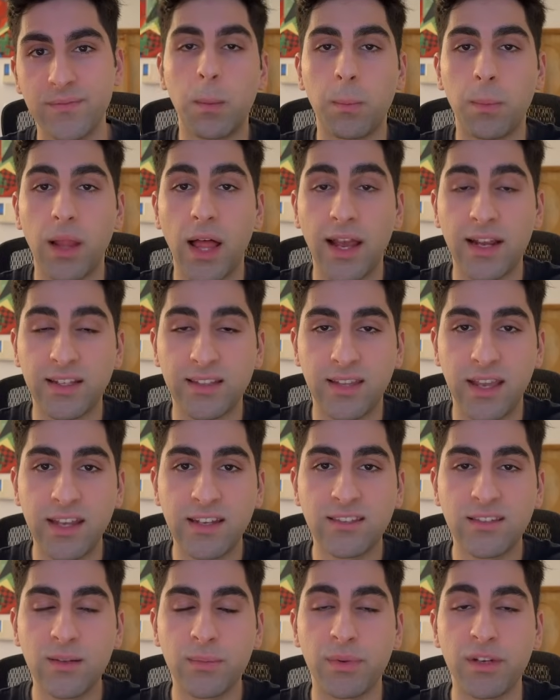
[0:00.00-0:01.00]
Black
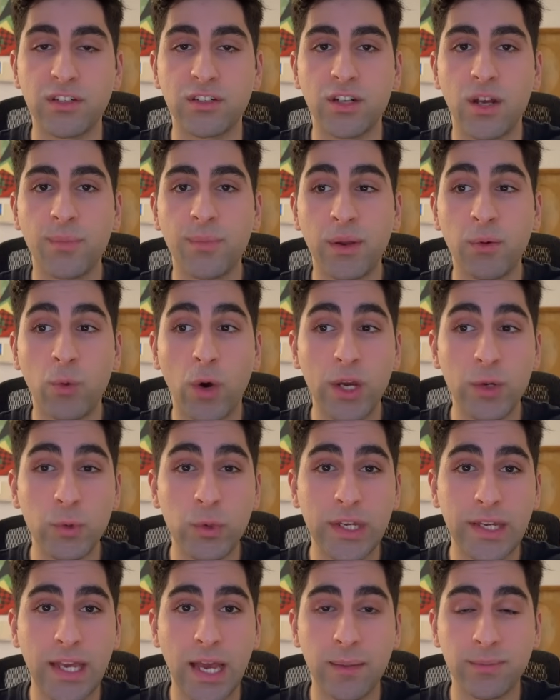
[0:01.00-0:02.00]
takes the bishop and White
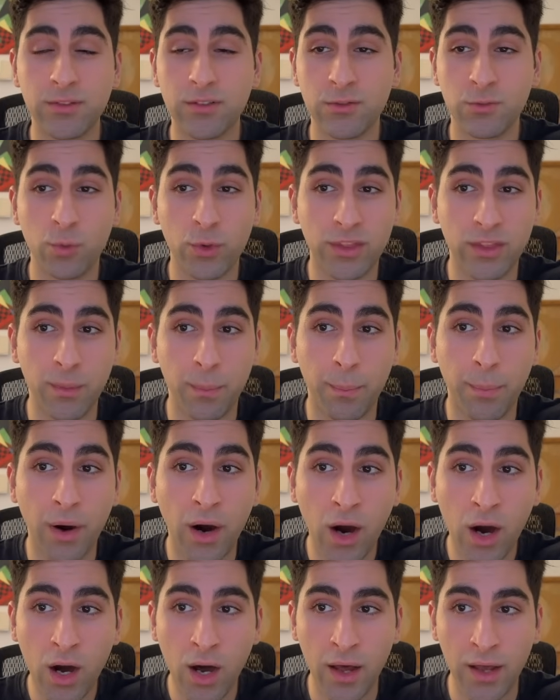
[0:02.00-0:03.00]
recaptures with the
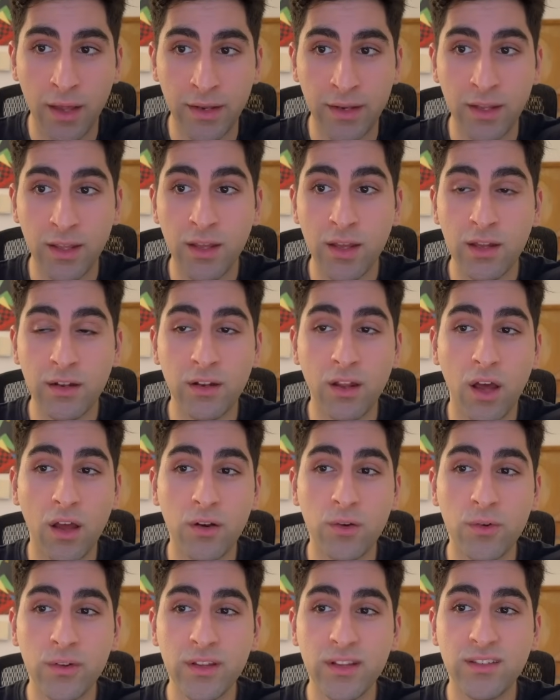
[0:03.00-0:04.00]
pawn,
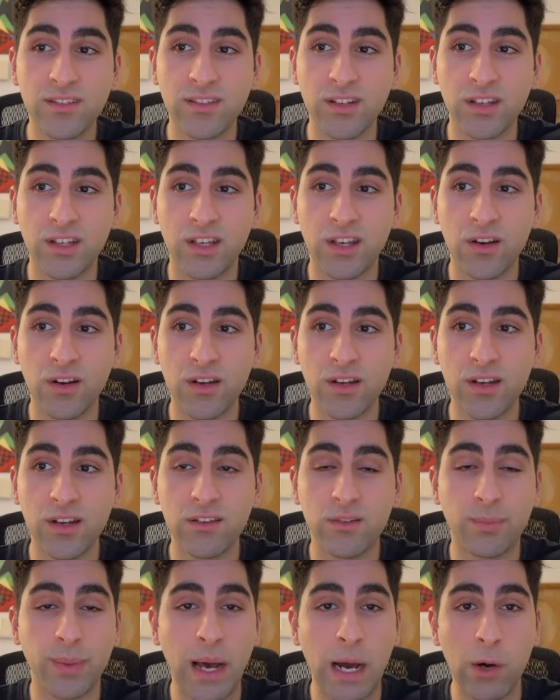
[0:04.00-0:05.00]
not only securing
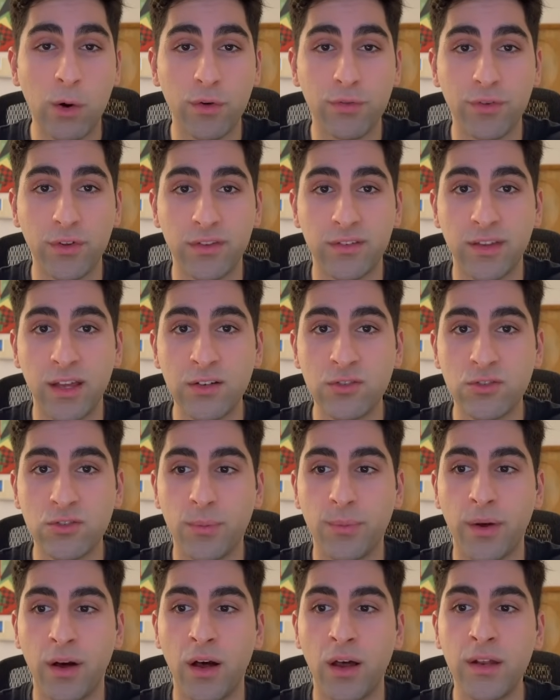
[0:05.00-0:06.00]
his powerful central
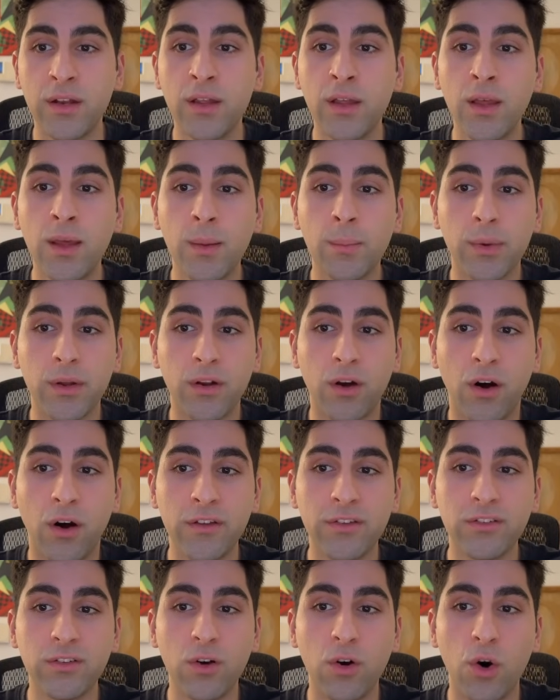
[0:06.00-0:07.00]
pawn, but
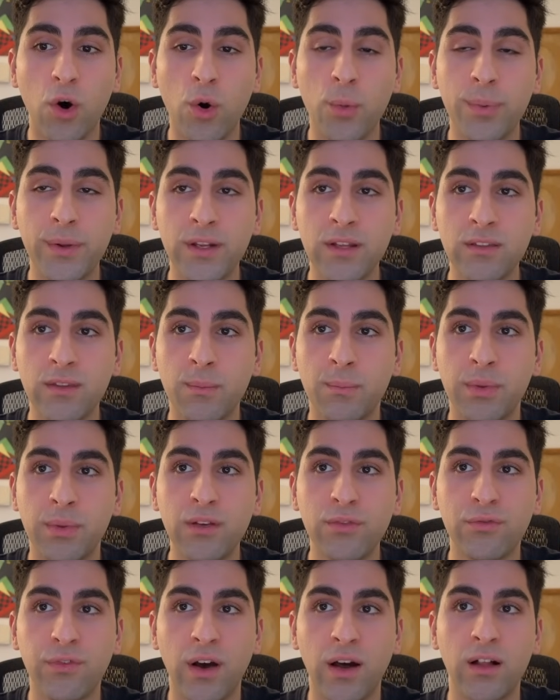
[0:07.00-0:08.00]
also opening the
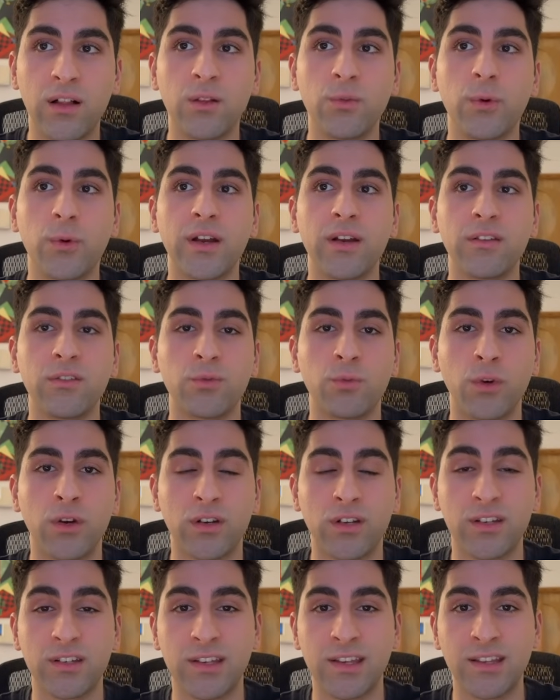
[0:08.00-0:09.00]
b-file where his
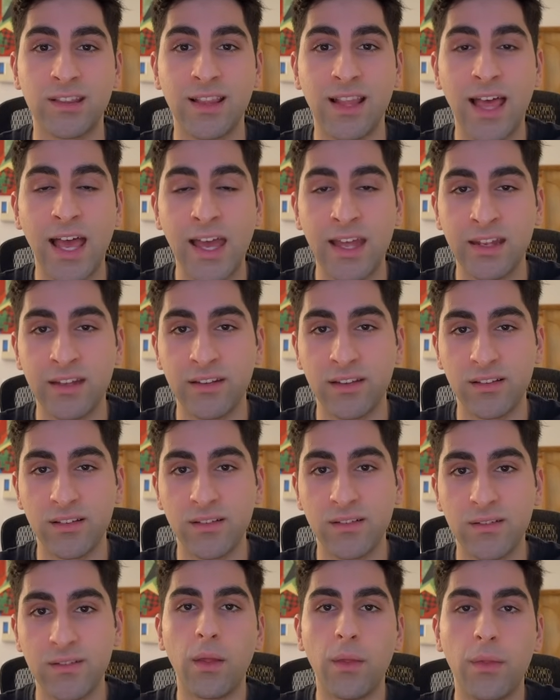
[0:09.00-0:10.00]
rook can land.
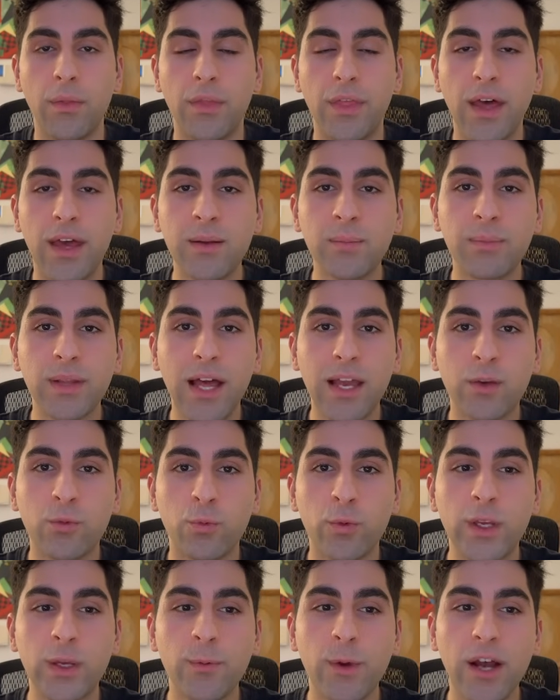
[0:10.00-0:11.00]
Then Black
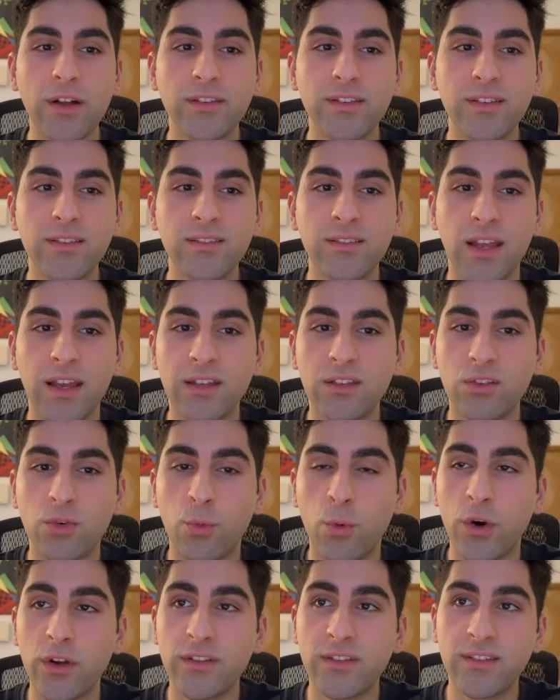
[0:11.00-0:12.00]
reroutes his knight
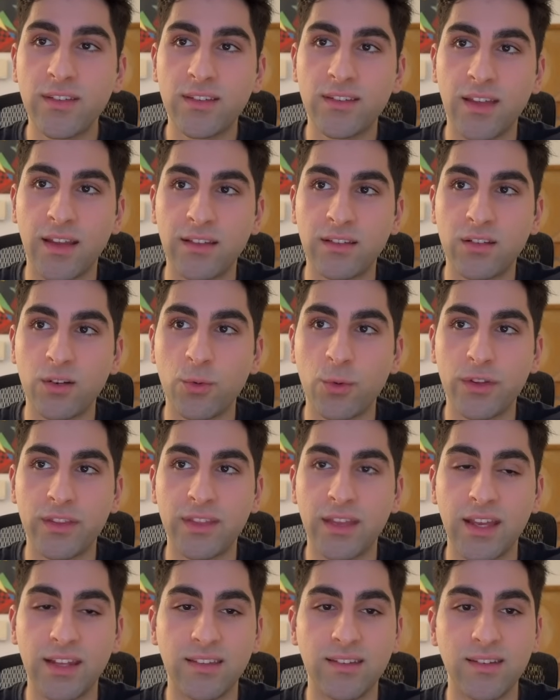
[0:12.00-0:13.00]
towards the center with
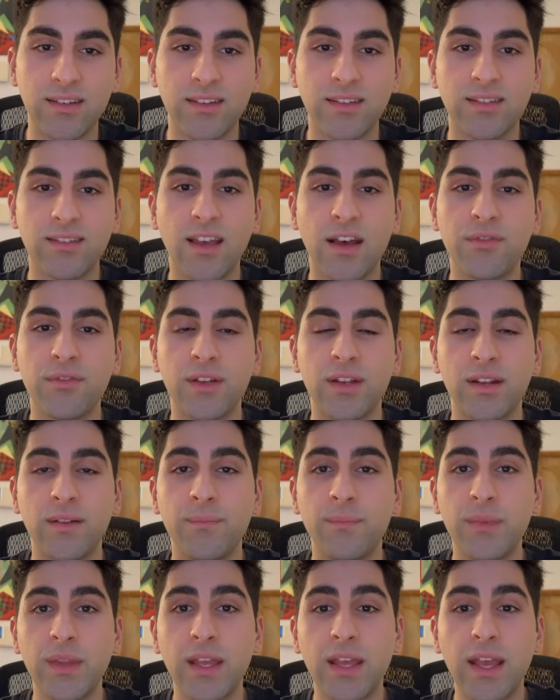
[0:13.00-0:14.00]
knight c7.
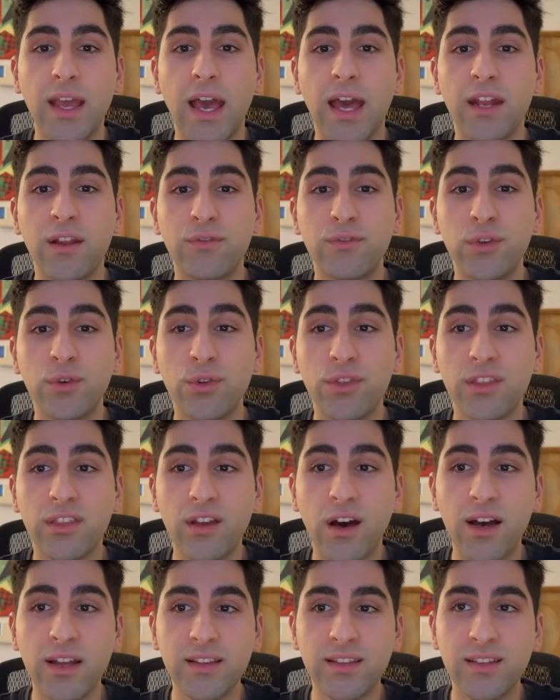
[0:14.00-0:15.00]
And if you
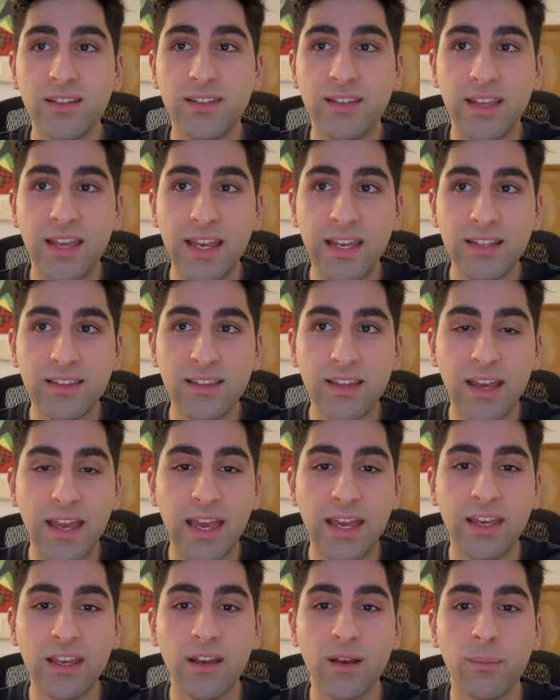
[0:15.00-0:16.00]
thought to take the
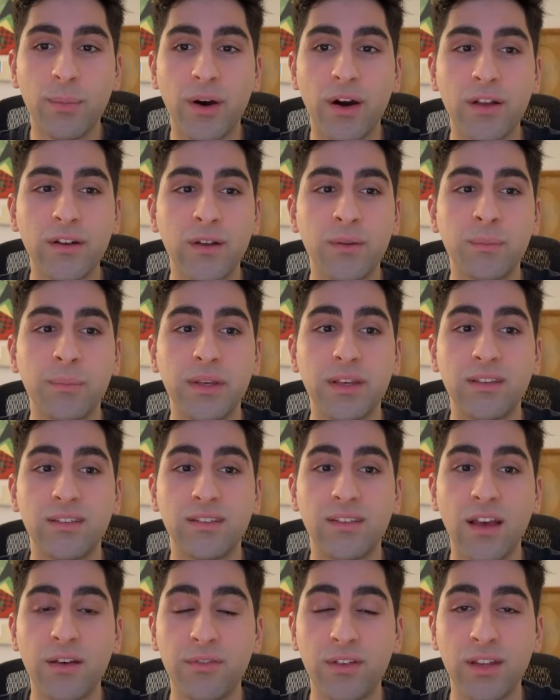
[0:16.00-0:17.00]
hanging pawn on
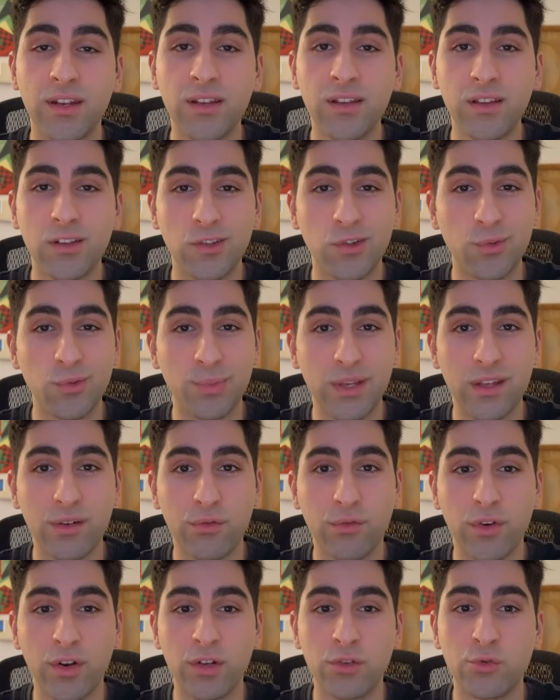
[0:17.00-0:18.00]
b7, you'd be
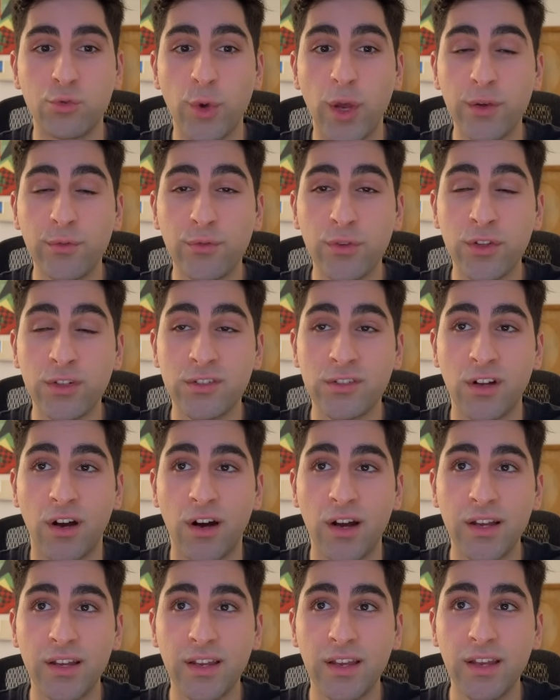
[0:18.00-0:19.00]
in for a dreadful
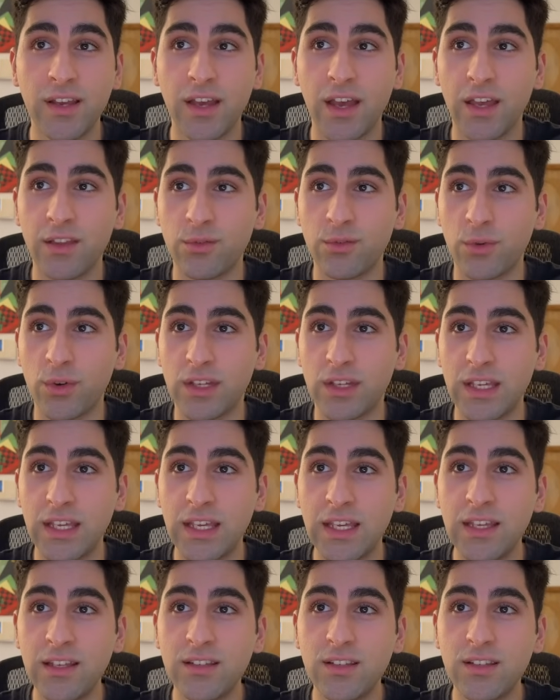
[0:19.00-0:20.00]
shock, as rook
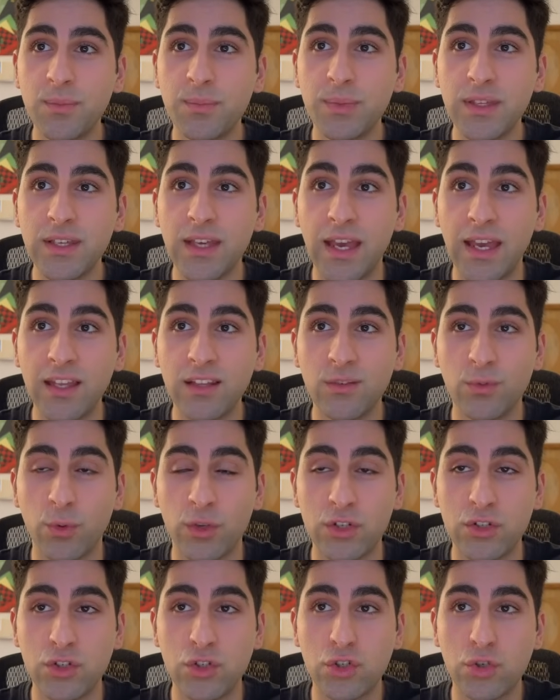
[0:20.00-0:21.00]
e to b8
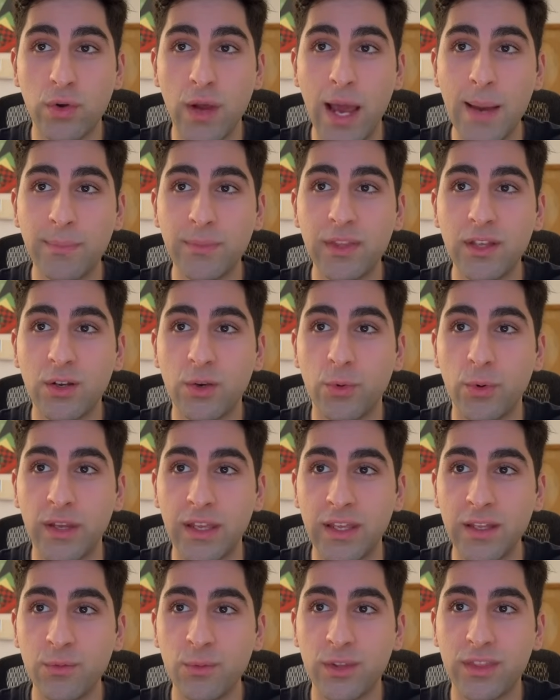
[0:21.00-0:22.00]
would trap the
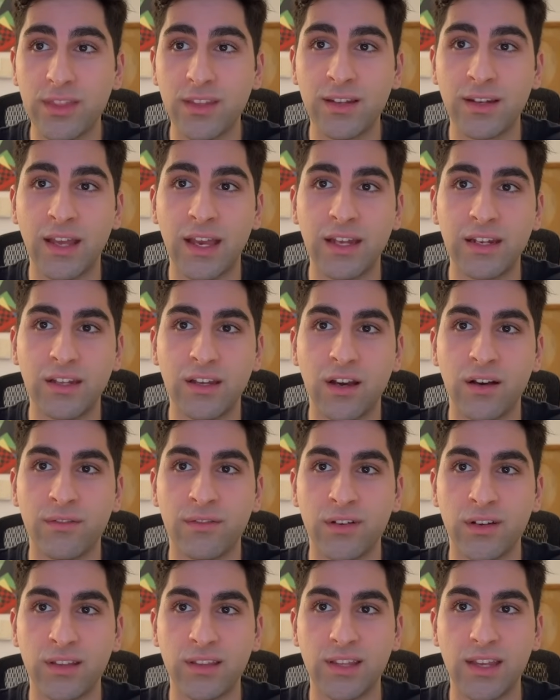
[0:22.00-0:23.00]
queen with the knight
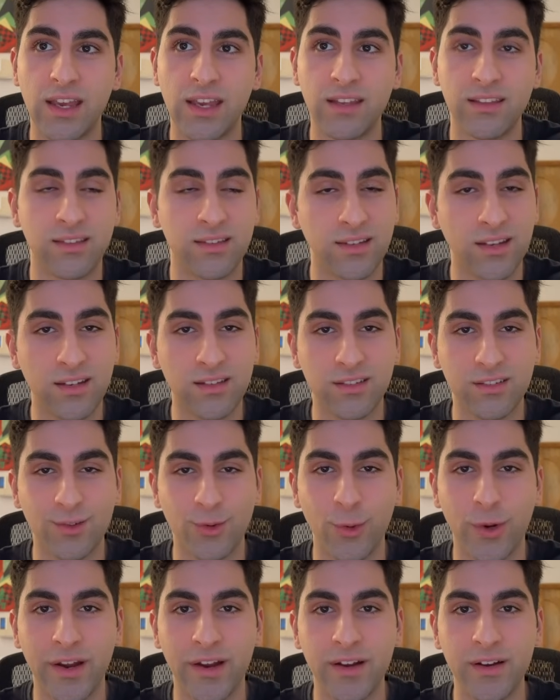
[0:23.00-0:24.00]
covering the a6
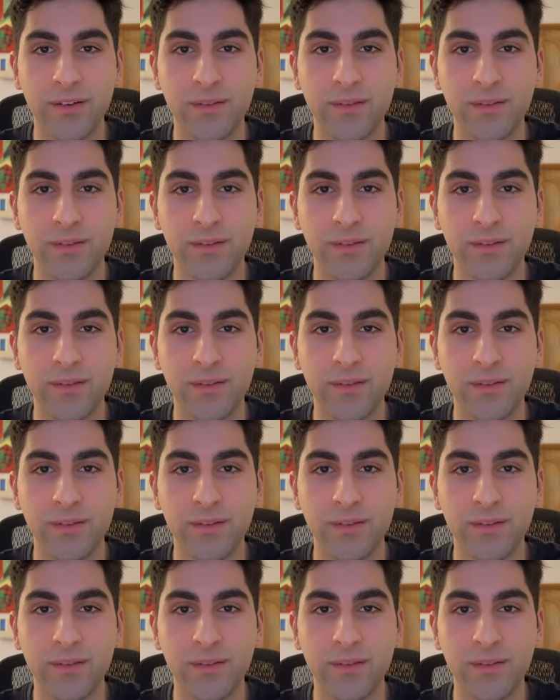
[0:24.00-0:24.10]
square.